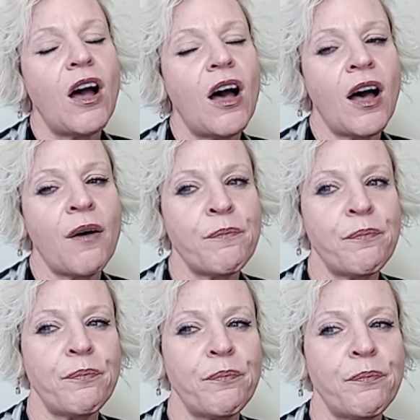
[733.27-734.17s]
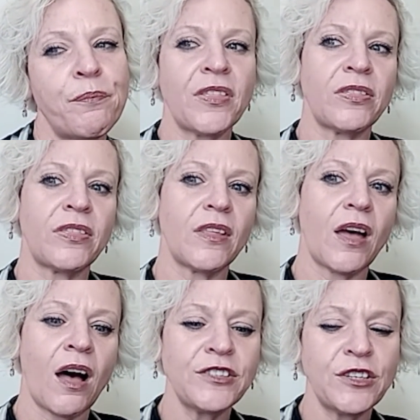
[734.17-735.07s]
But
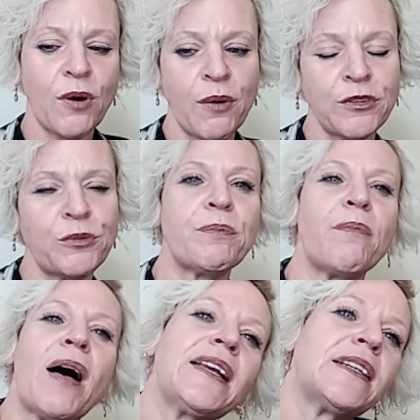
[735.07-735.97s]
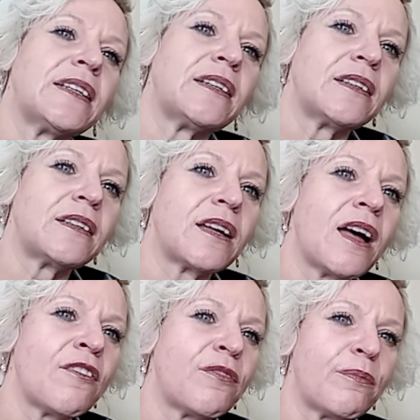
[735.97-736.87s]
also I was reminded
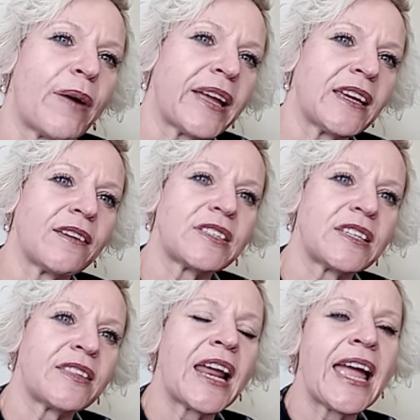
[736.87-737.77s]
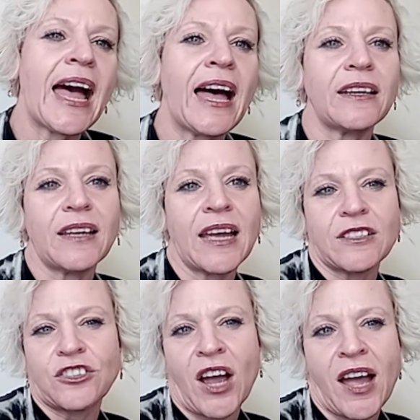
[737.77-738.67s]
of my gifts that I had as a
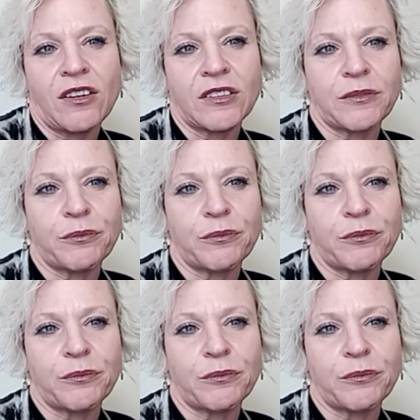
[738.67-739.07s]
child,